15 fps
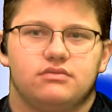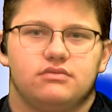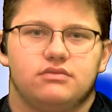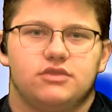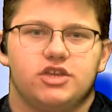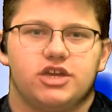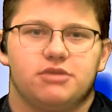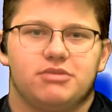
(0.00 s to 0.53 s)

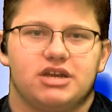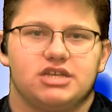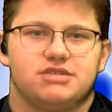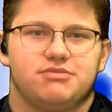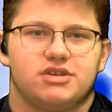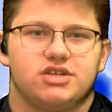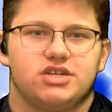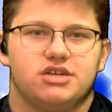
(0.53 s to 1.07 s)
You can buy a
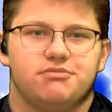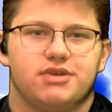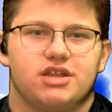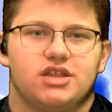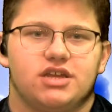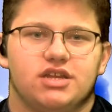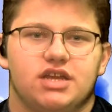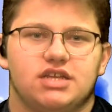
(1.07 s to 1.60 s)
sponsorship by
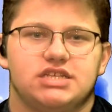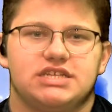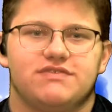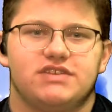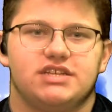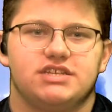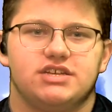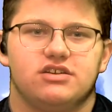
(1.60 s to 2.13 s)
calling
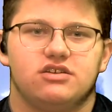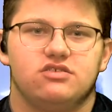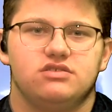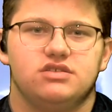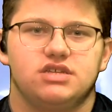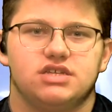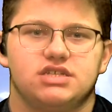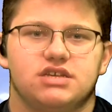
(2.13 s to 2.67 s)

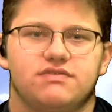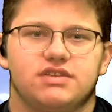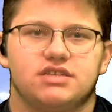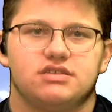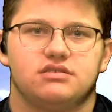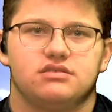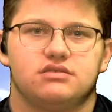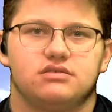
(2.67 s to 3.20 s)

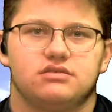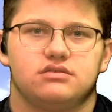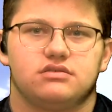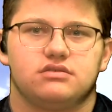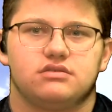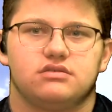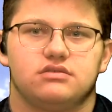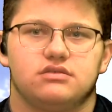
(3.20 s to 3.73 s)
970-67...
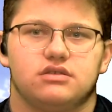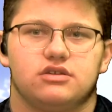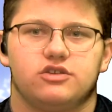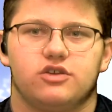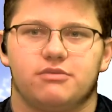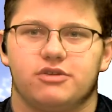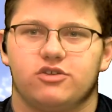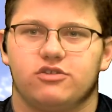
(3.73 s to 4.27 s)
Or do you
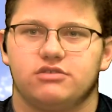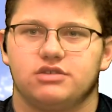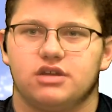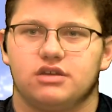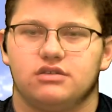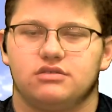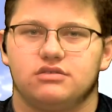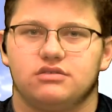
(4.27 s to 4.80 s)
want me to
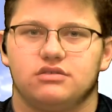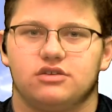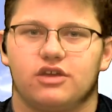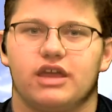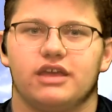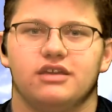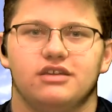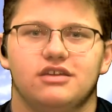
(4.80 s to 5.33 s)
restart?
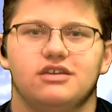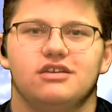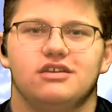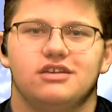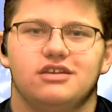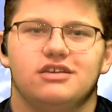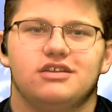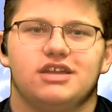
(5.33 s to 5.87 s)
Okay.
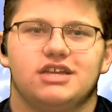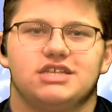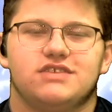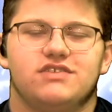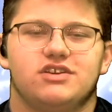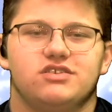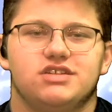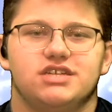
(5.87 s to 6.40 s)

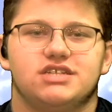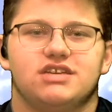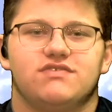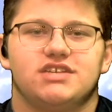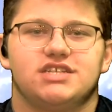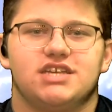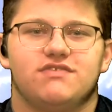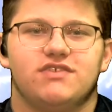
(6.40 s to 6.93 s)

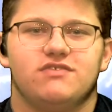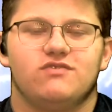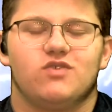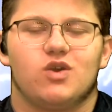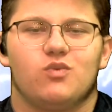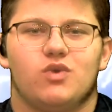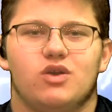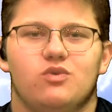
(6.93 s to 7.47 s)

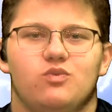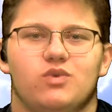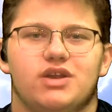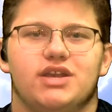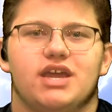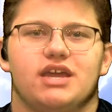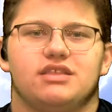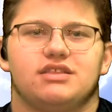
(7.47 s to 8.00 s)

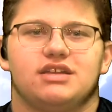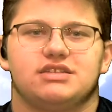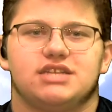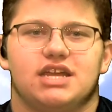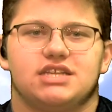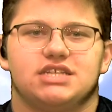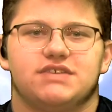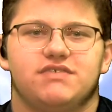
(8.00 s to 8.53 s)
970-677-4119. That's
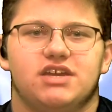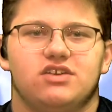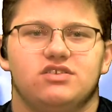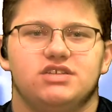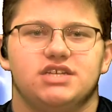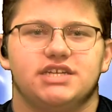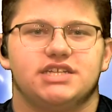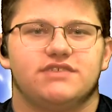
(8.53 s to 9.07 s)

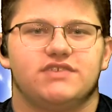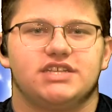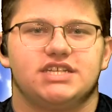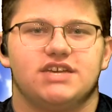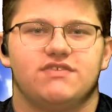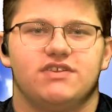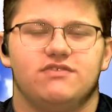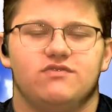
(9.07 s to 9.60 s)

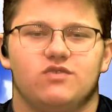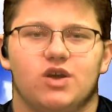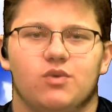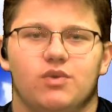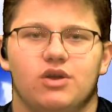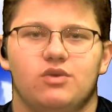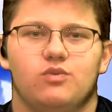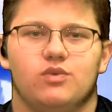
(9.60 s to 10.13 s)

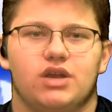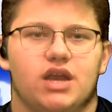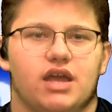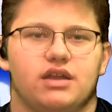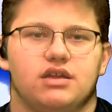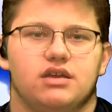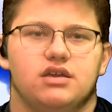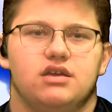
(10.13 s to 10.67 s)
970-677-4119.
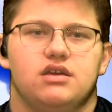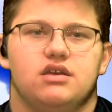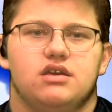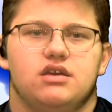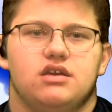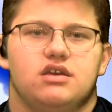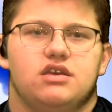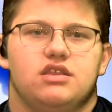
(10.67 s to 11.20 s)

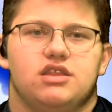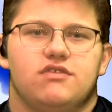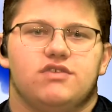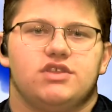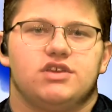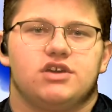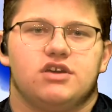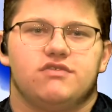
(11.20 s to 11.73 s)
Number of
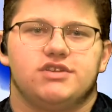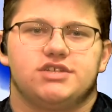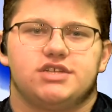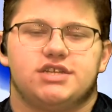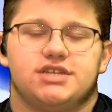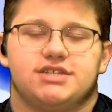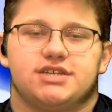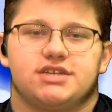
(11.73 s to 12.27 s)
the COVID
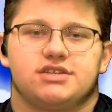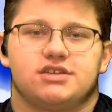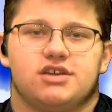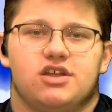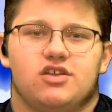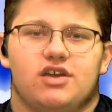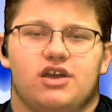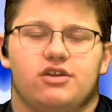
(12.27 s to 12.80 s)
statistic in
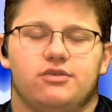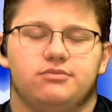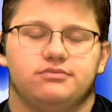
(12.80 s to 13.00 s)
Colorado.